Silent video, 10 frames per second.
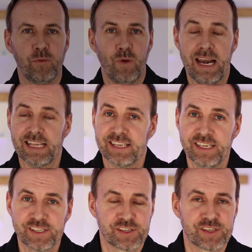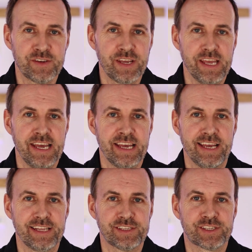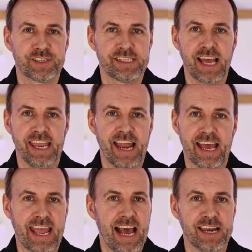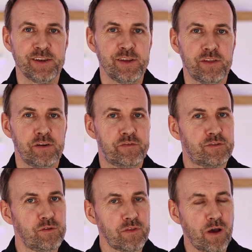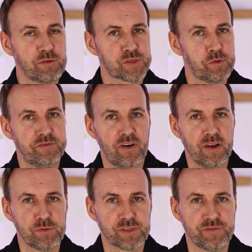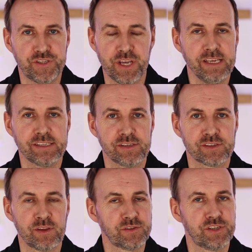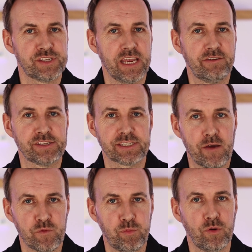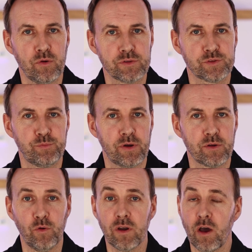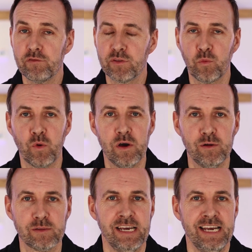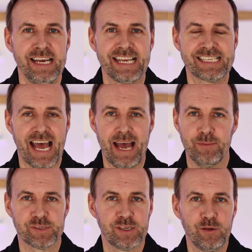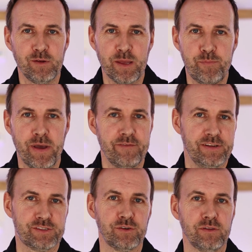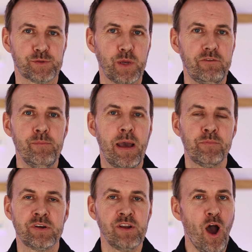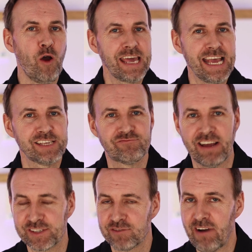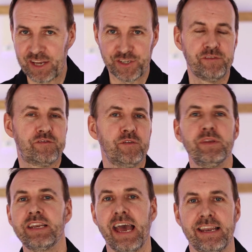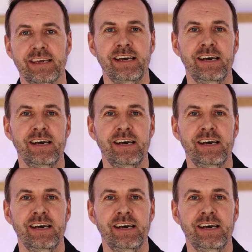Well, it's Easter Sunday. It's a day in our calendar that for all those who are followers of Jesus, not just here in Southport, but all over the world, is absolutely pivotal as we remember not only his resurrection from the dead,